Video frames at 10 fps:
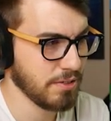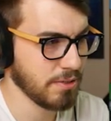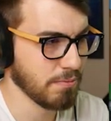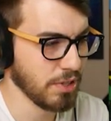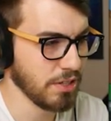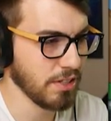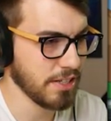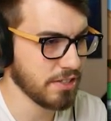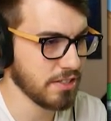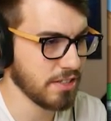Some real
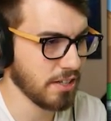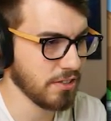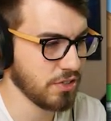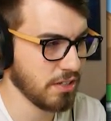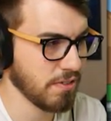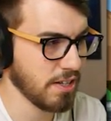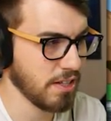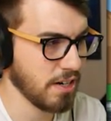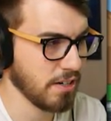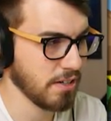Legend of Zelda shit right
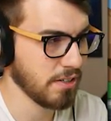there.